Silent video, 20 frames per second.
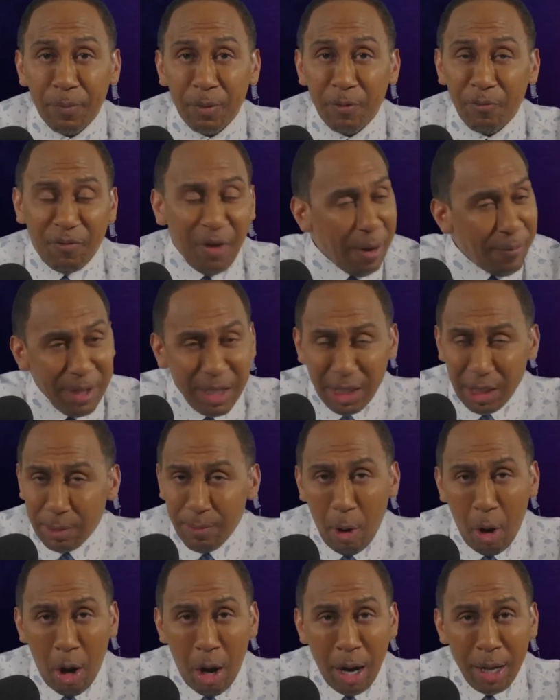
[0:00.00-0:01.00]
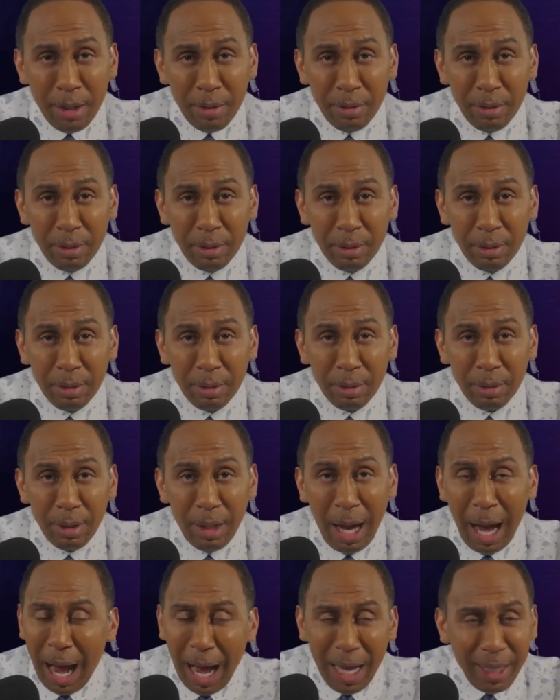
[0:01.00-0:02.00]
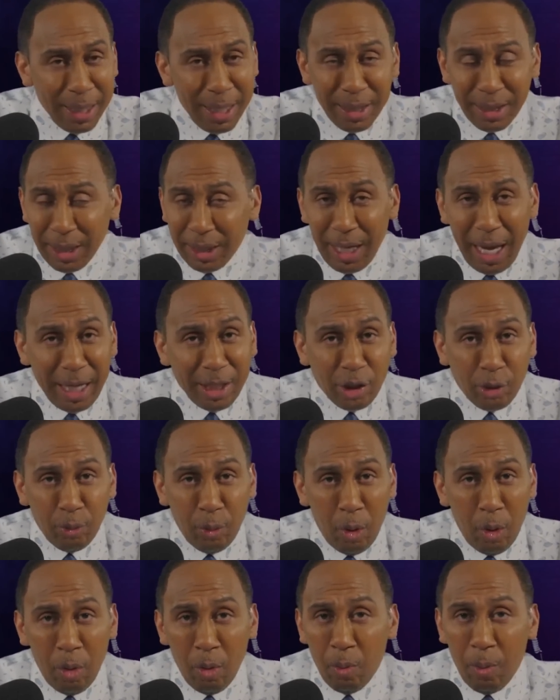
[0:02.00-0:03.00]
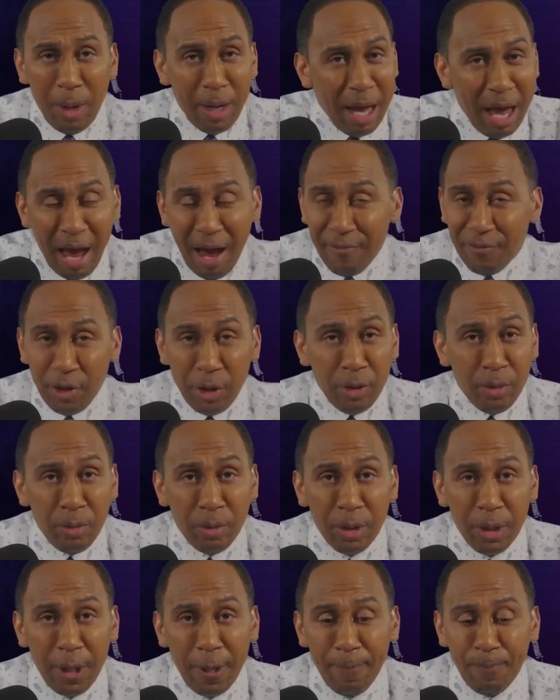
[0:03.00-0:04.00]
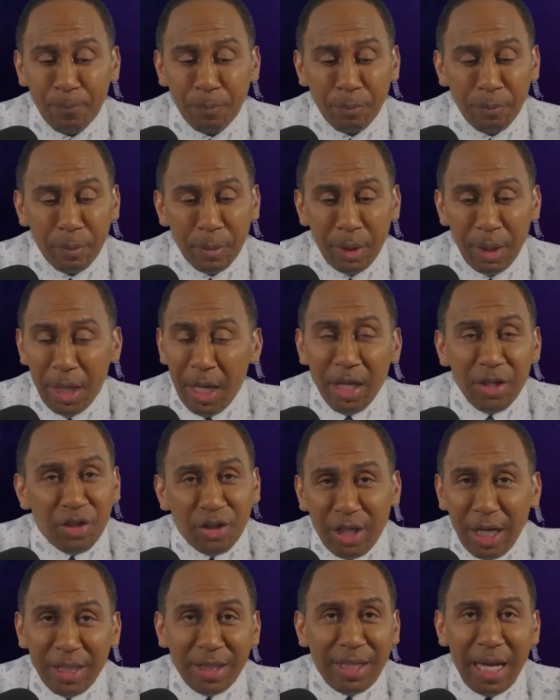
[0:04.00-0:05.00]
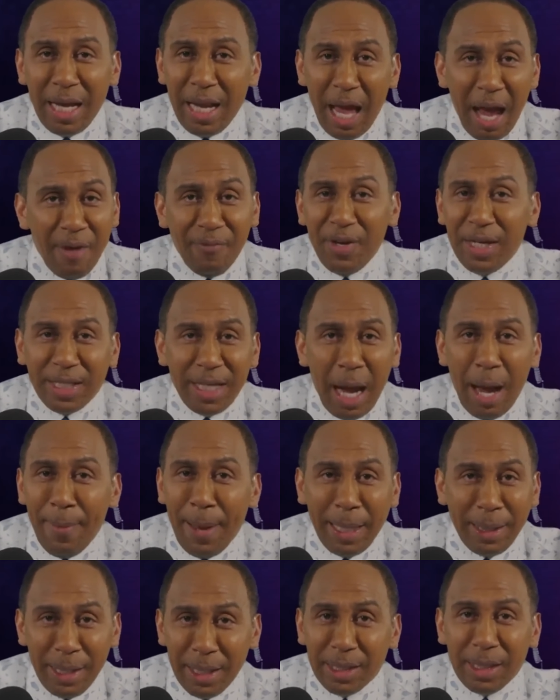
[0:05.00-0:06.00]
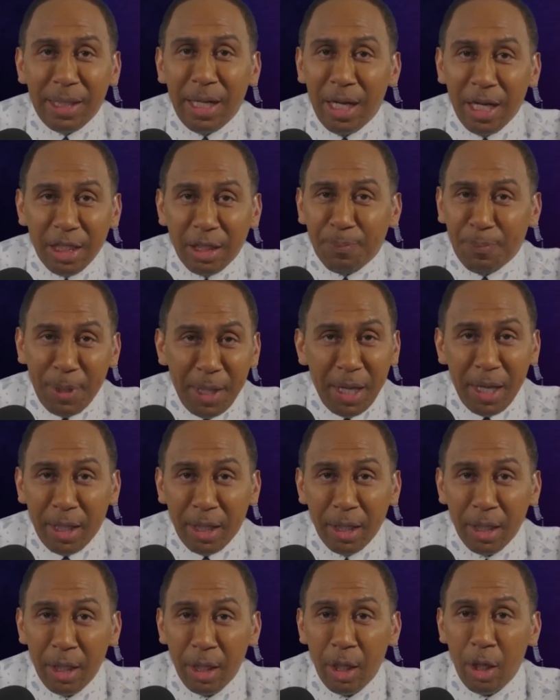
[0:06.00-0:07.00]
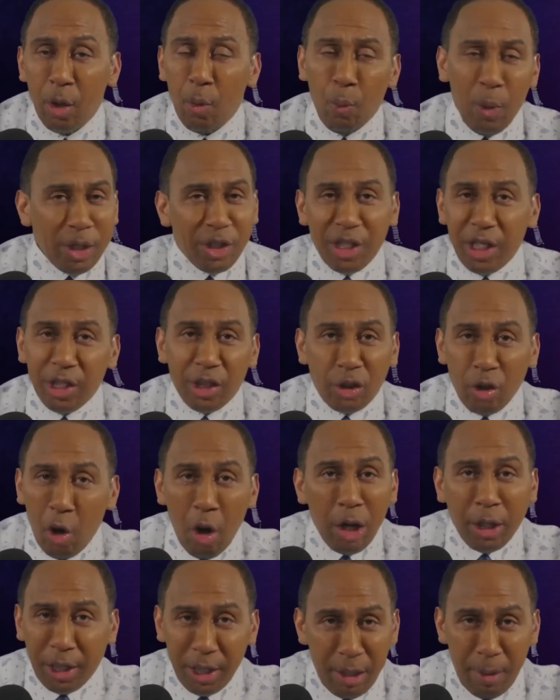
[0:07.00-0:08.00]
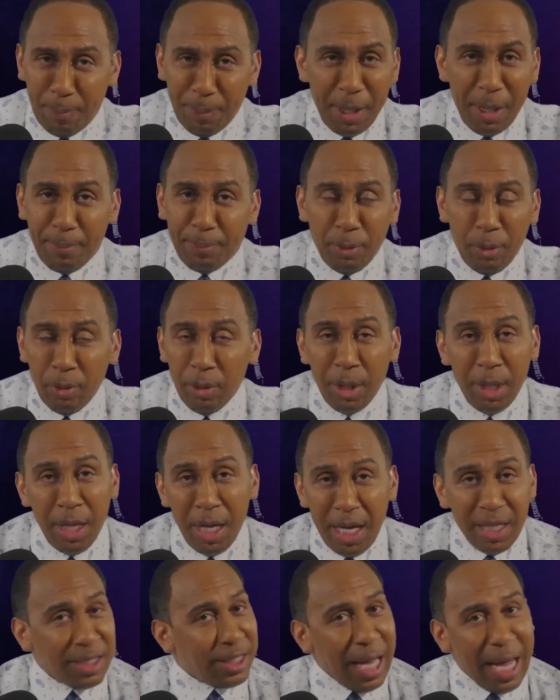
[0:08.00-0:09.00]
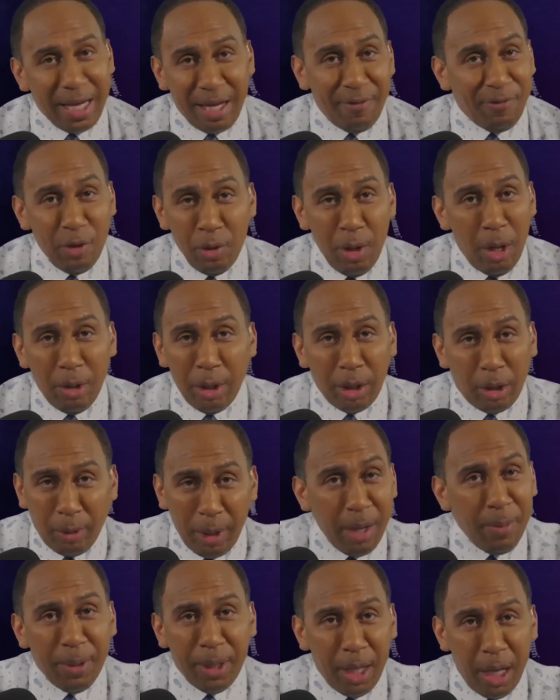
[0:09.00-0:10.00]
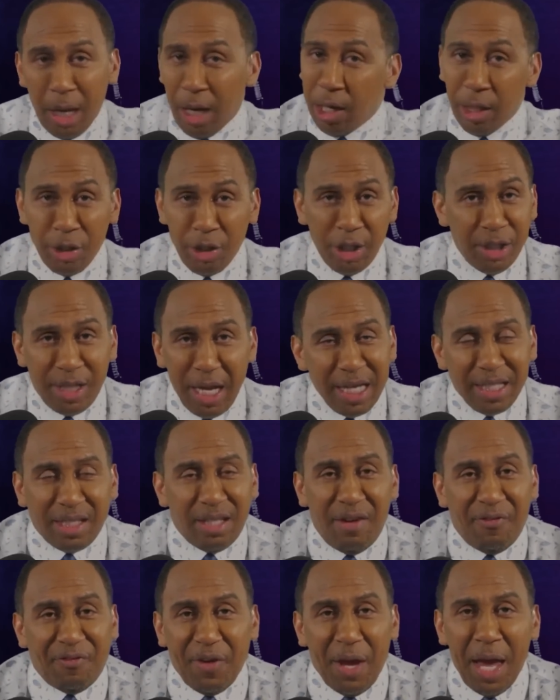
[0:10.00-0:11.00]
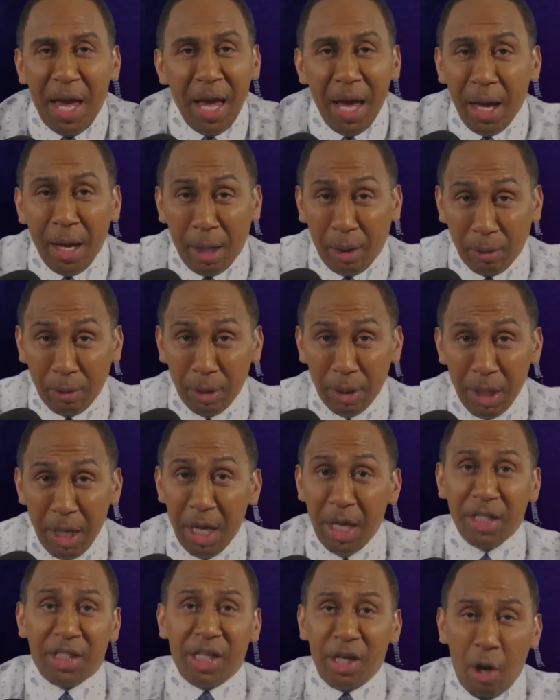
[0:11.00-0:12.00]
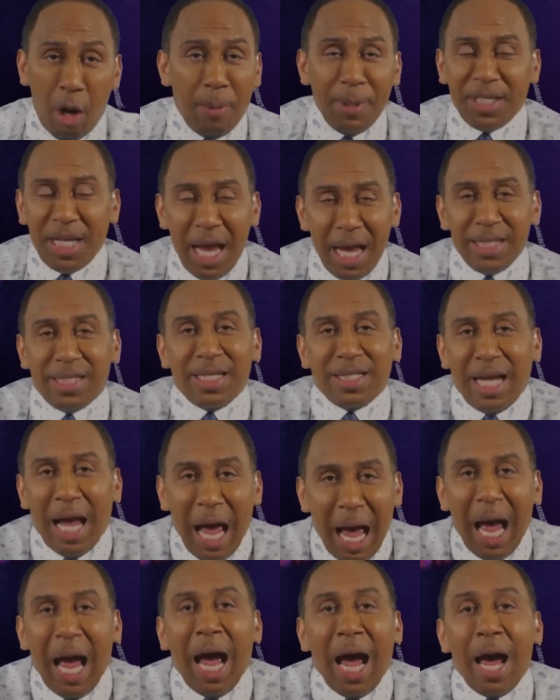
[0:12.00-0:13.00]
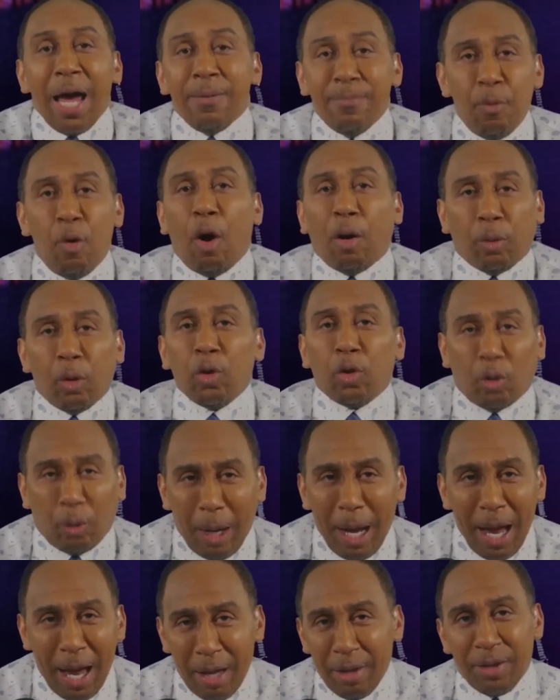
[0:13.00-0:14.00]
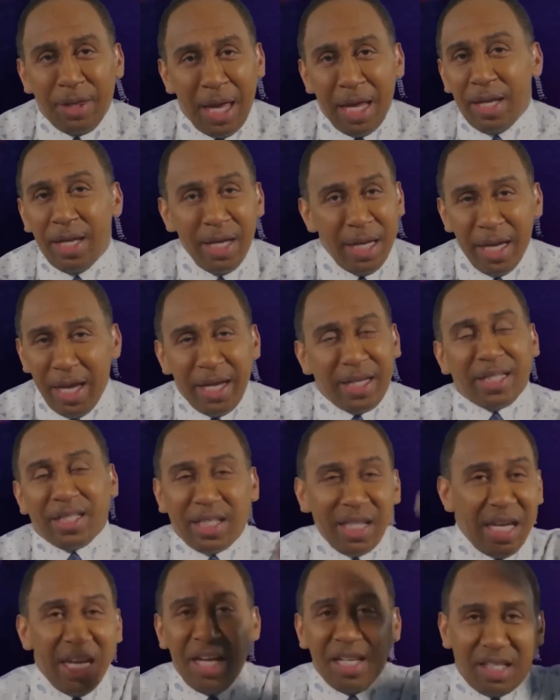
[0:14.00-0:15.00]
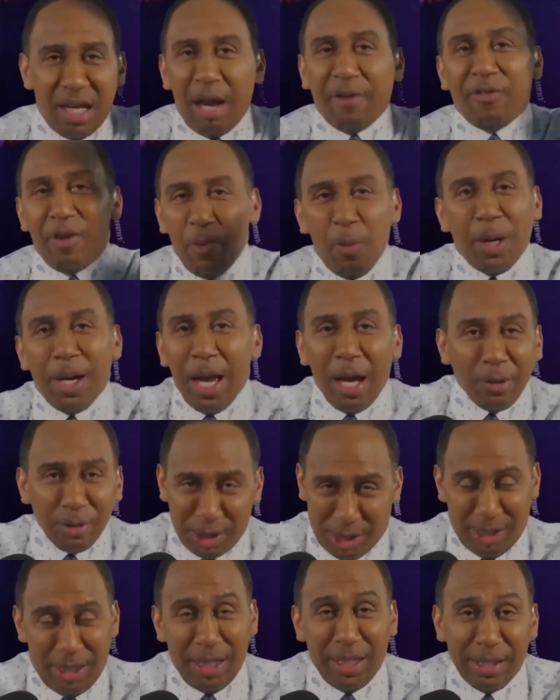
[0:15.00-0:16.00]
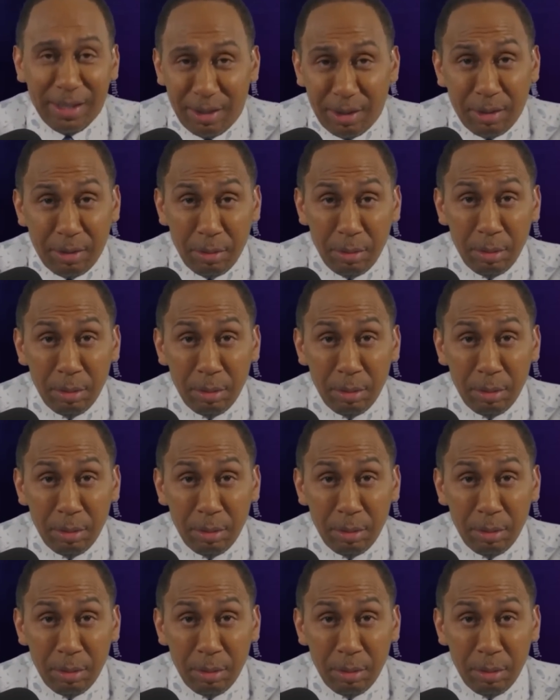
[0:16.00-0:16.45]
Very smart, highly intellectual, what have you. It's just that every time I listen to her speak, when she's talking to people, it's like if you don't agree with her, you're destined for hell. She always has this high moral ground that exceeds everyone else's.